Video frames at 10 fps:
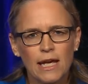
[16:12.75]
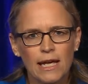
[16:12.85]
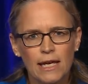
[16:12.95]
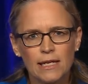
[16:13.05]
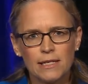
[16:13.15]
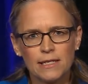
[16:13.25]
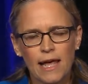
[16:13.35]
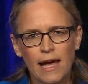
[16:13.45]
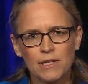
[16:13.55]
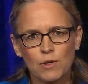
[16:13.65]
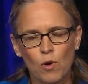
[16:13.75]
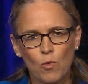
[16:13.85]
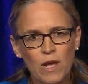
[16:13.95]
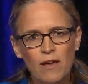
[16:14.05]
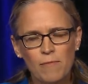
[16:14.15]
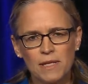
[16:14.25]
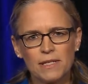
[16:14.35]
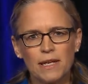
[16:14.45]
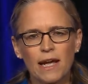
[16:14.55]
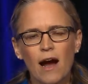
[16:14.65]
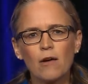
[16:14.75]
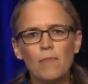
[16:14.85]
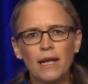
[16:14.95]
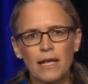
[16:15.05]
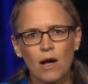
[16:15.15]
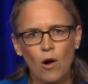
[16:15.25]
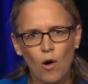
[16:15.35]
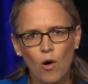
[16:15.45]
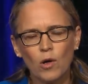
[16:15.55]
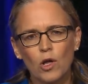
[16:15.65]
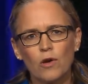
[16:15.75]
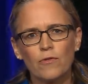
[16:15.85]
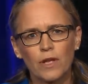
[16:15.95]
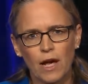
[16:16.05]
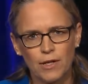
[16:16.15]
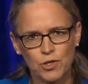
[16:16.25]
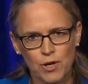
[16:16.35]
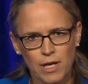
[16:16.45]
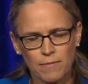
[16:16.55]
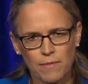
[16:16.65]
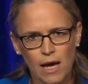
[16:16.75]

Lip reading: is that we have been sending our money all over the country